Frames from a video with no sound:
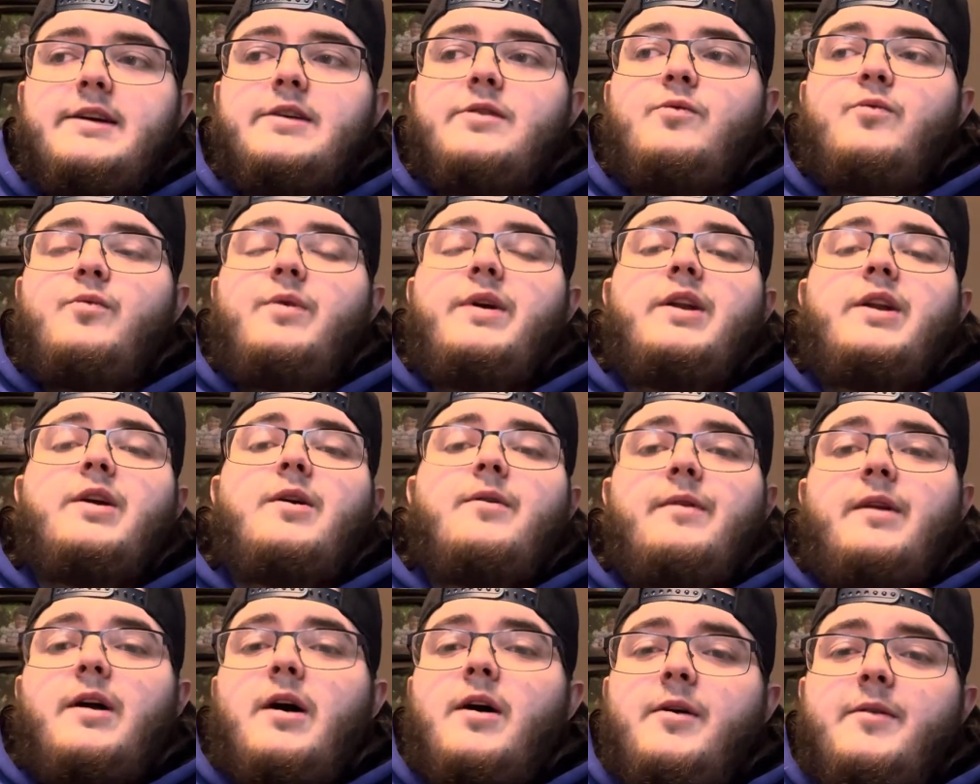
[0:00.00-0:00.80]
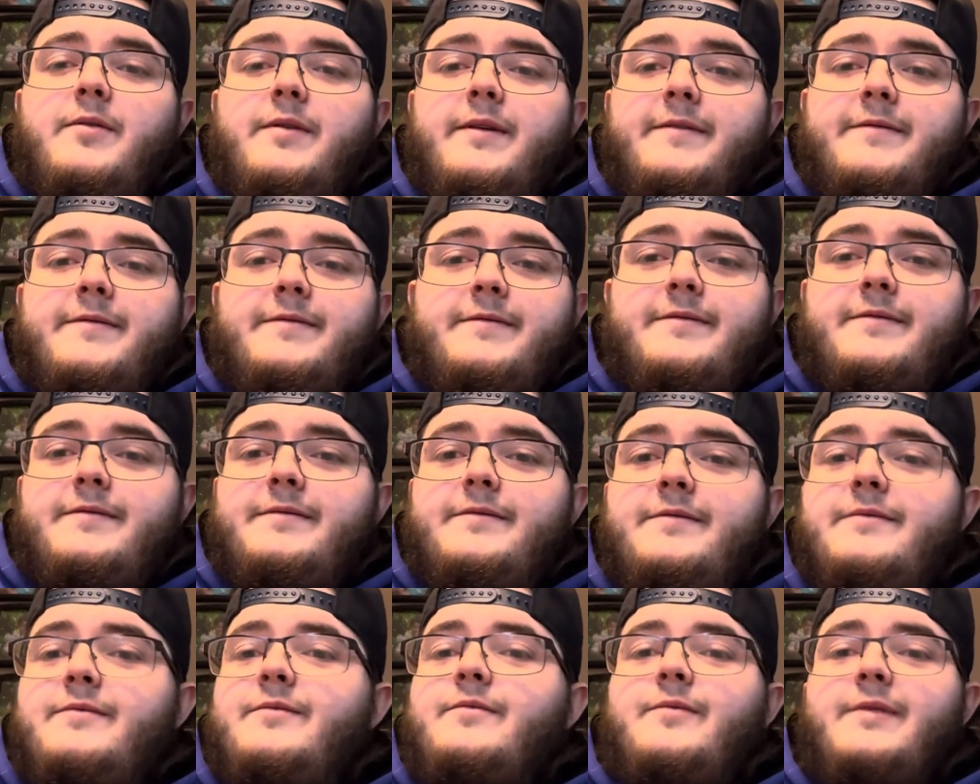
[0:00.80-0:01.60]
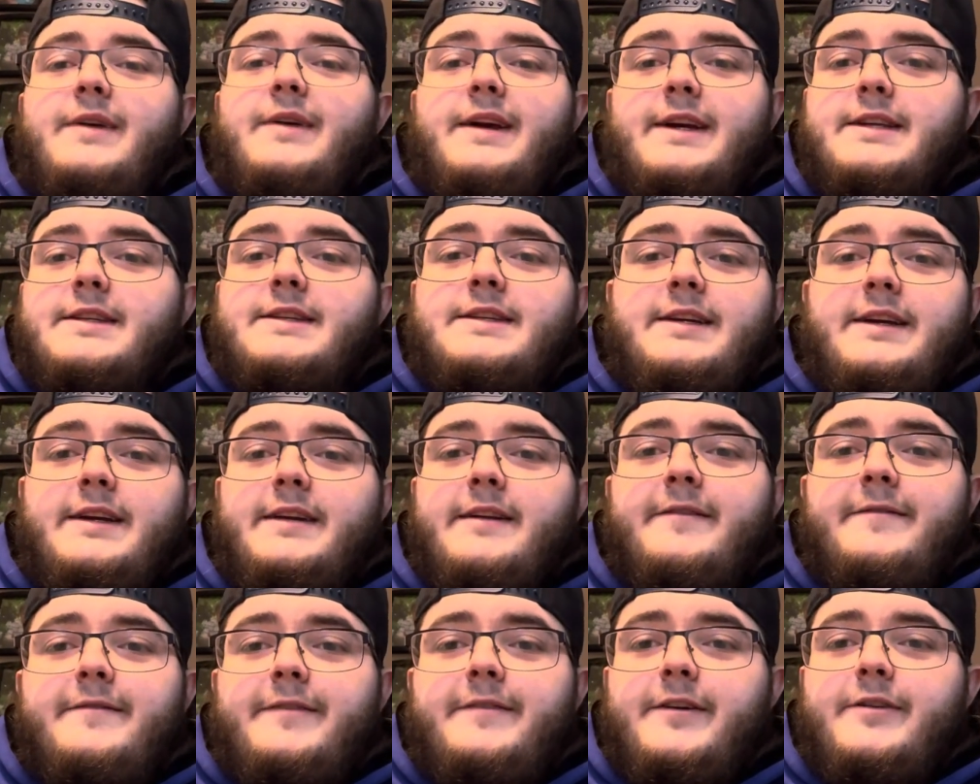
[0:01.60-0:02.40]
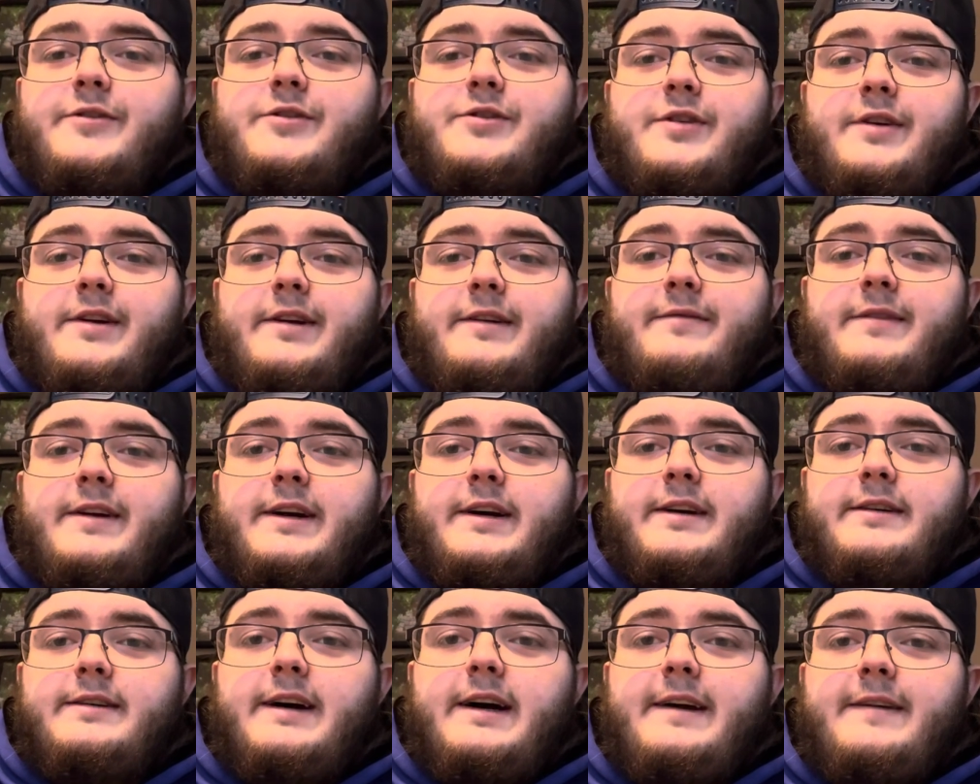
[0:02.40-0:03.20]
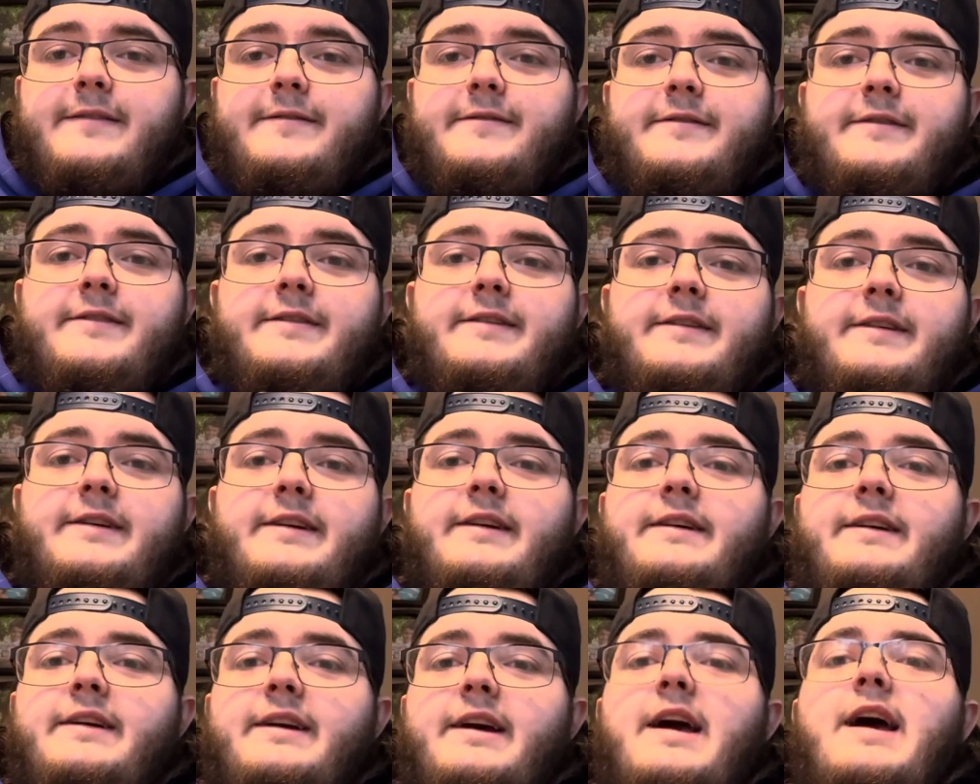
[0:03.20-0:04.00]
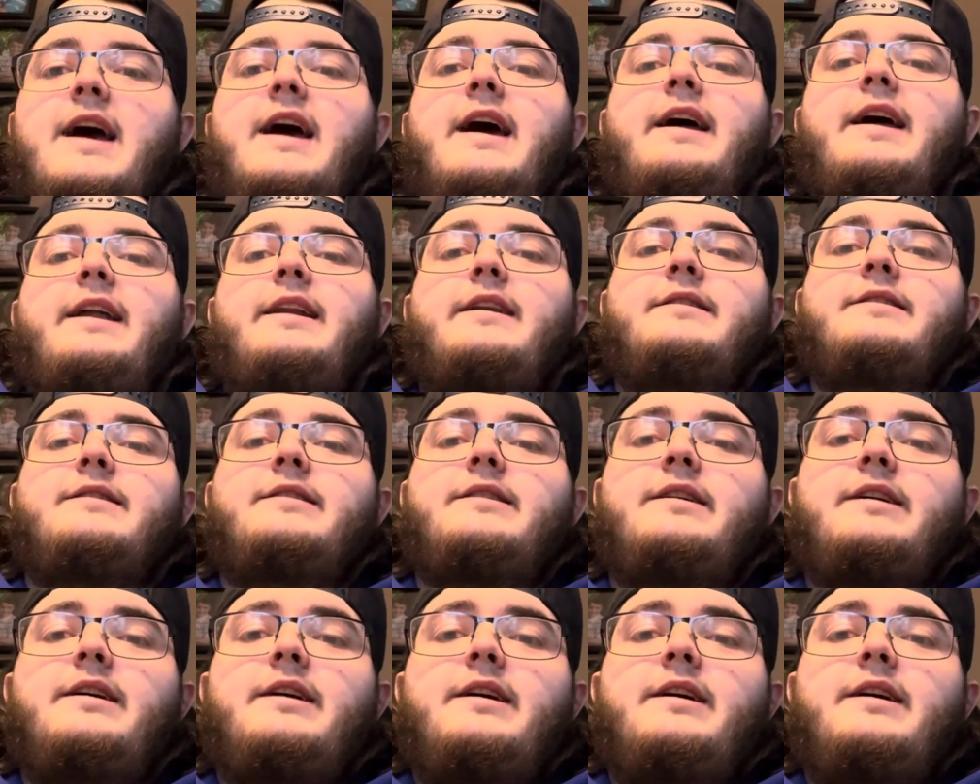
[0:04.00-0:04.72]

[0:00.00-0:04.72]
We don't know if we could see the future in real life and